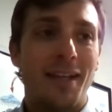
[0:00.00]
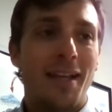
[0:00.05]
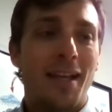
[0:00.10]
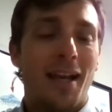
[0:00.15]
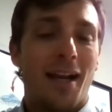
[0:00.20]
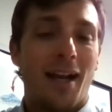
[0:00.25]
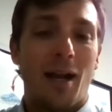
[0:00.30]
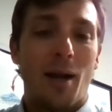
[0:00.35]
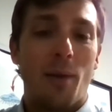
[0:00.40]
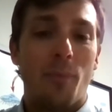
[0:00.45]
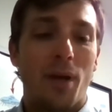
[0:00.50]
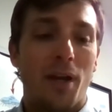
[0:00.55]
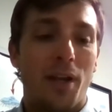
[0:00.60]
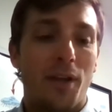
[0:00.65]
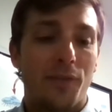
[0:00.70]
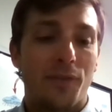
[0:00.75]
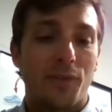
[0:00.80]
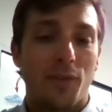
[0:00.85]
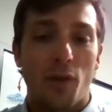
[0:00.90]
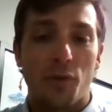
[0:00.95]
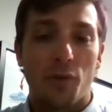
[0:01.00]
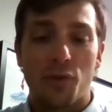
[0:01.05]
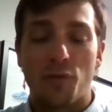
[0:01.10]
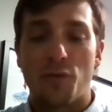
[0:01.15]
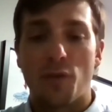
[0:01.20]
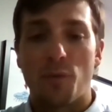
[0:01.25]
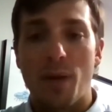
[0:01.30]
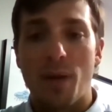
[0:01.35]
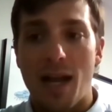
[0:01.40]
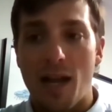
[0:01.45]
Uh, but it's also
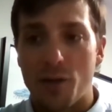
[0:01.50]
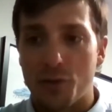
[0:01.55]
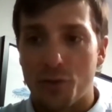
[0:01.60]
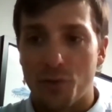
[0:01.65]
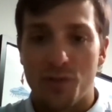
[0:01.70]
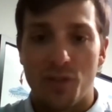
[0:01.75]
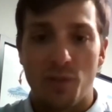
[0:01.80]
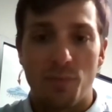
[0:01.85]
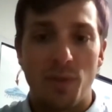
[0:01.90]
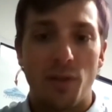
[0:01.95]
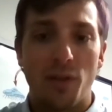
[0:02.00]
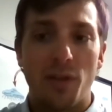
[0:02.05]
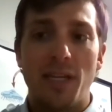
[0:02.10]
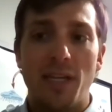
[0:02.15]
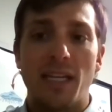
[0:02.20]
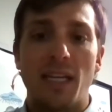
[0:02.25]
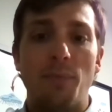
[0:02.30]
for postural stability,